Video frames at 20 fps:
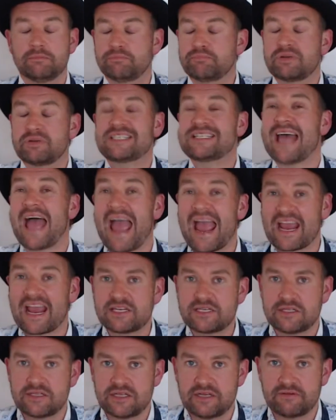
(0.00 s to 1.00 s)

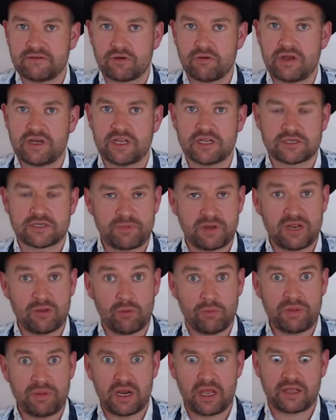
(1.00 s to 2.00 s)
protect the ingredients, but it
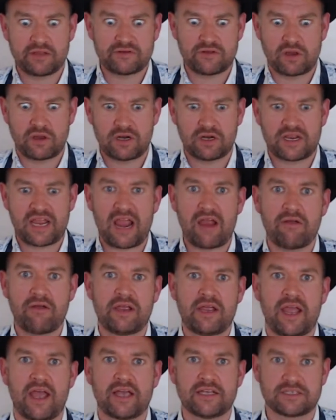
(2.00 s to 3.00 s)
would be like its own little
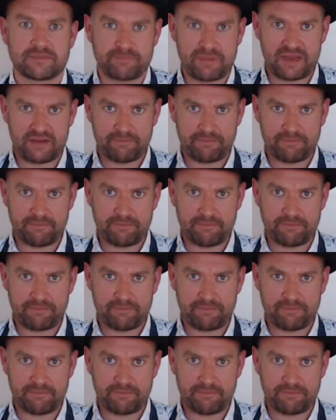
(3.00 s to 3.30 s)
carry case.